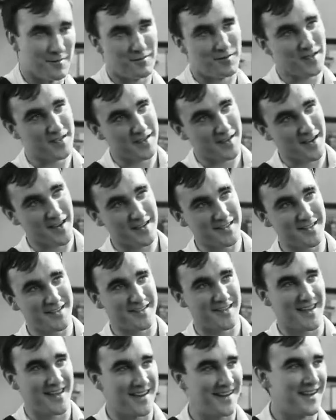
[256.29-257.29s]
visit us,
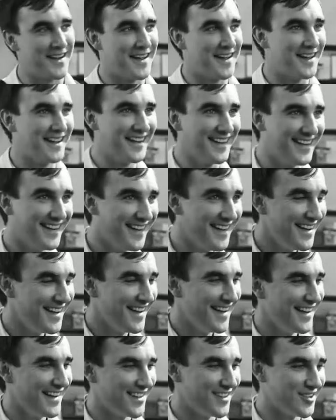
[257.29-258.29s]
then
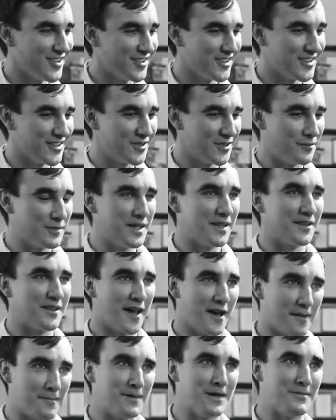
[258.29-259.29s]
you'll meet a
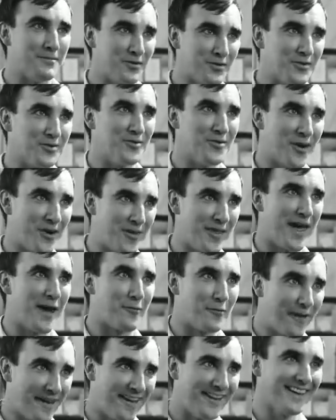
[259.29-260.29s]
lot of people who are that
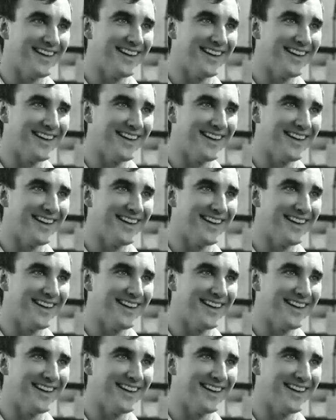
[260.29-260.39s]
way,